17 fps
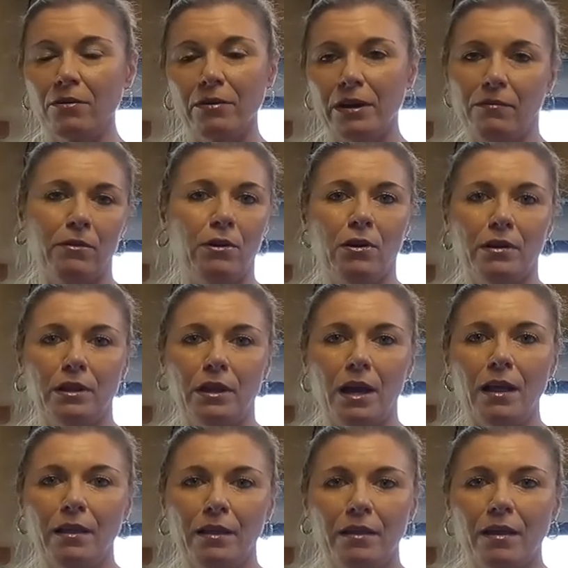I don't even
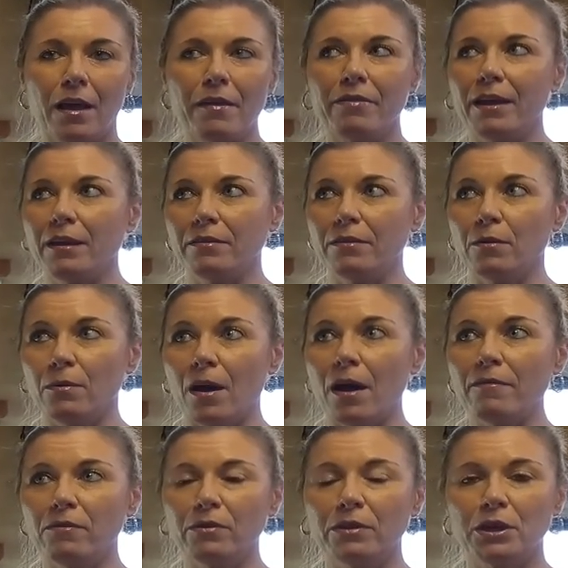hardly, I think though
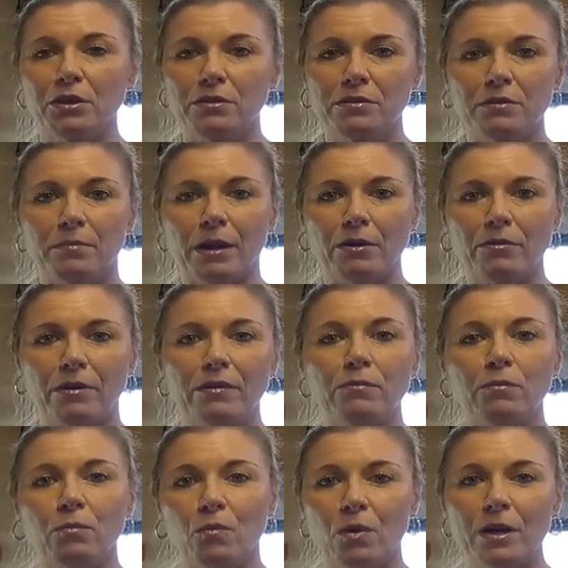I've only used the
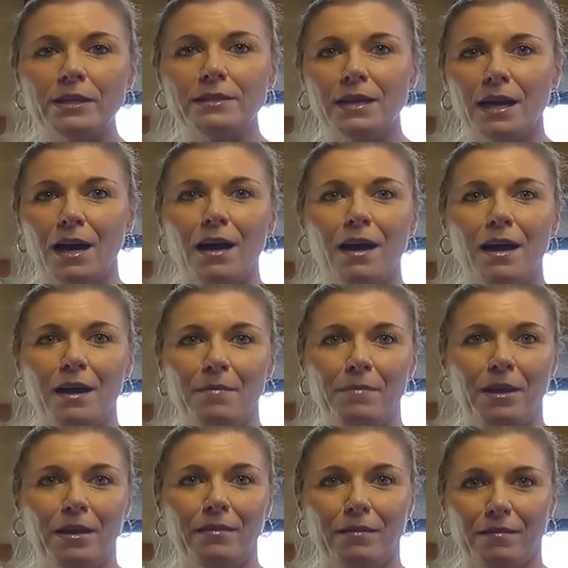microwave one
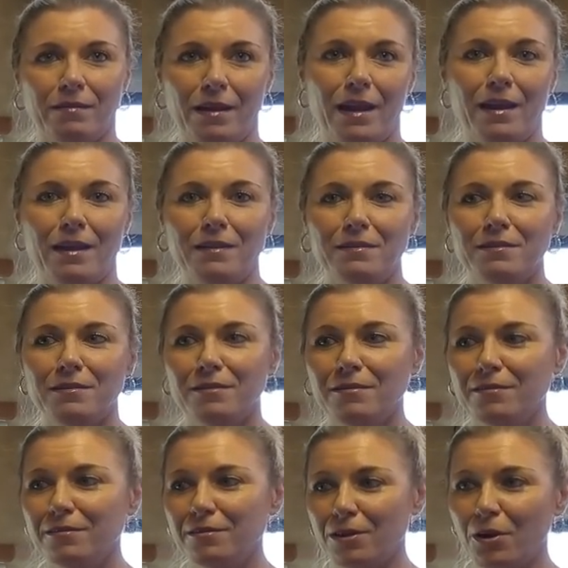time in the Lance,
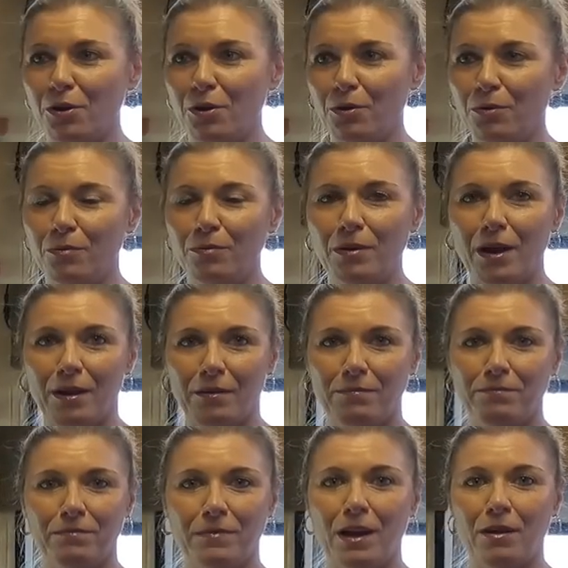so
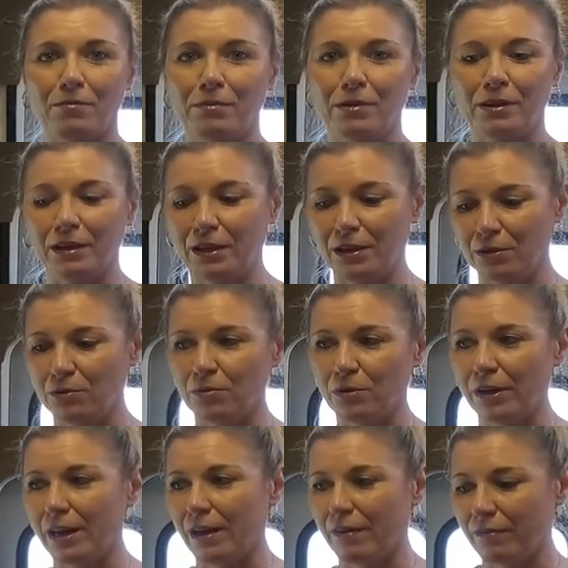I, I really
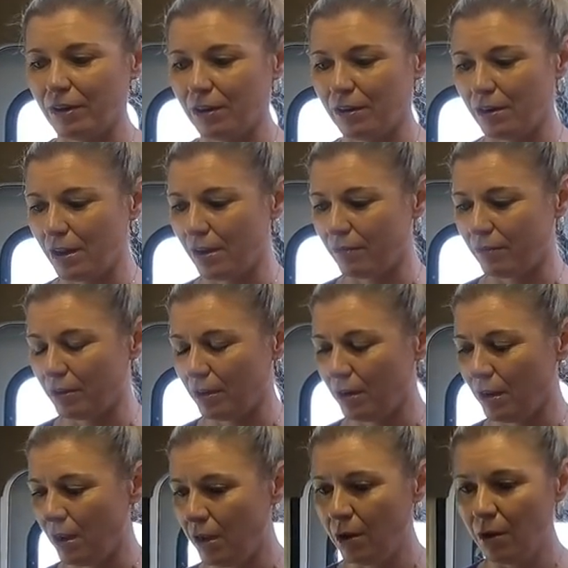enjoy having an oven.